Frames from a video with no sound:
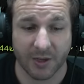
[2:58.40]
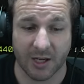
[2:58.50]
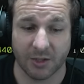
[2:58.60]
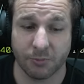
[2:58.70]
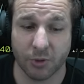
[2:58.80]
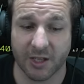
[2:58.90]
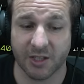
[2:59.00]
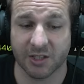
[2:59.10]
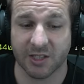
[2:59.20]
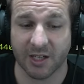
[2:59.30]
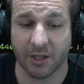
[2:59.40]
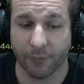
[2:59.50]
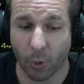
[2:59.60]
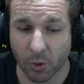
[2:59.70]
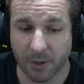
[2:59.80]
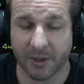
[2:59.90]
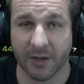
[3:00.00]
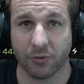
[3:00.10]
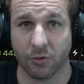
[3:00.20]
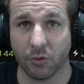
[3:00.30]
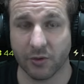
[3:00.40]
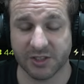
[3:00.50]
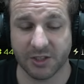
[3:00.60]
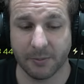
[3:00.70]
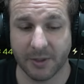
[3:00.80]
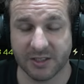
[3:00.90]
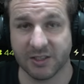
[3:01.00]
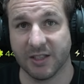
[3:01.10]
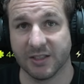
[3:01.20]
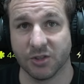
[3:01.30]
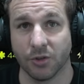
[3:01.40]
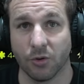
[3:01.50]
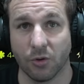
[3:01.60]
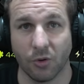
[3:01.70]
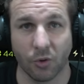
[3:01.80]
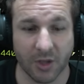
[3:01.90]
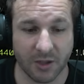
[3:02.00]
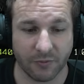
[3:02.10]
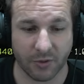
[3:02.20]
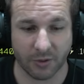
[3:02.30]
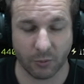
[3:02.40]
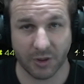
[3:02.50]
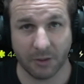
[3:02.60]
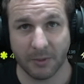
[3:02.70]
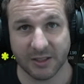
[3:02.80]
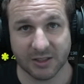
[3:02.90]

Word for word: You put that in your container, you've already paid for all the rest of your meds, and so you're already in front with the med